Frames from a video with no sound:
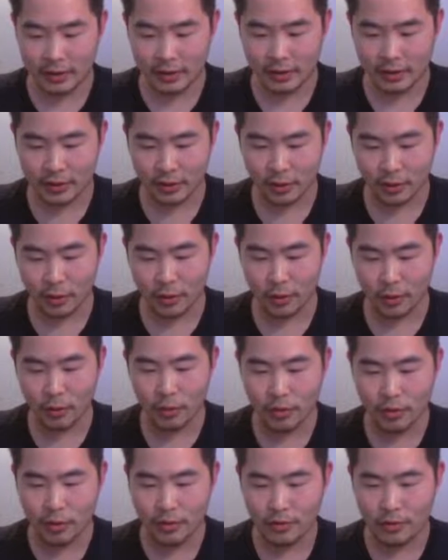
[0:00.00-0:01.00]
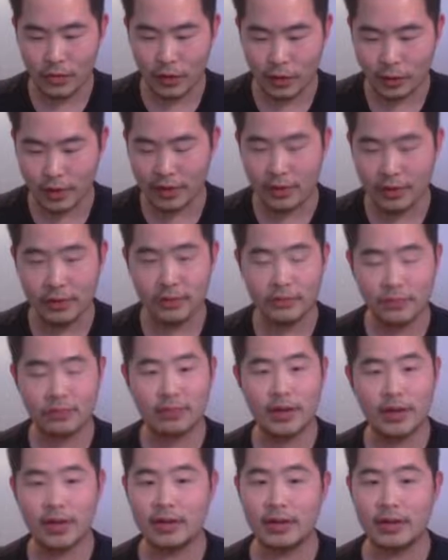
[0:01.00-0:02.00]
So when you
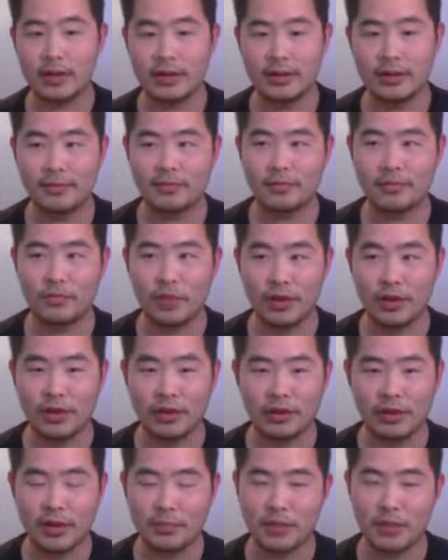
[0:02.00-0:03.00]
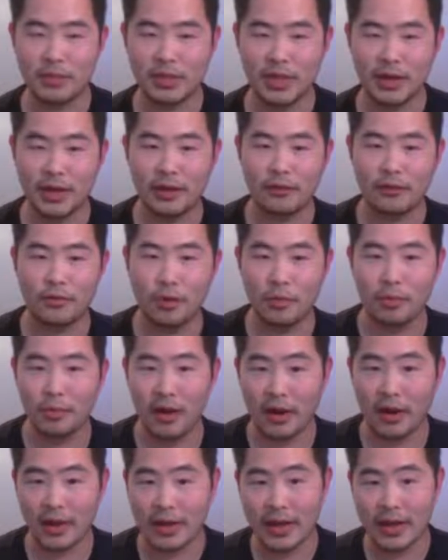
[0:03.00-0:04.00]
pretty much hit a
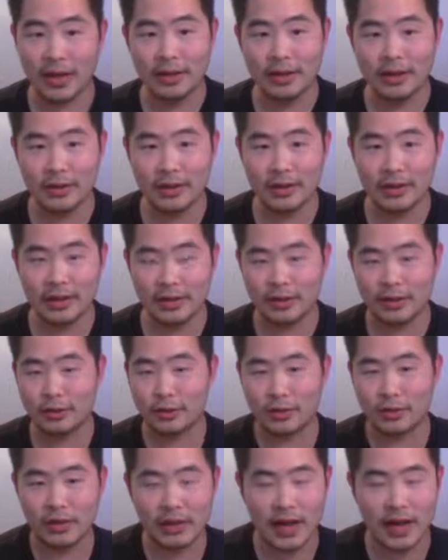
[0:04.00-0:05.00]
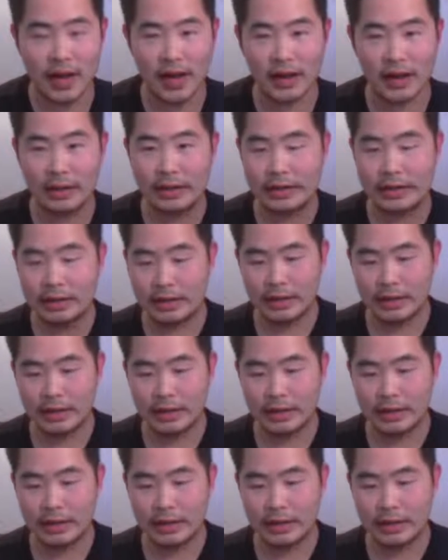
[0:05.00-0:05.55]
roadblock in the storyline,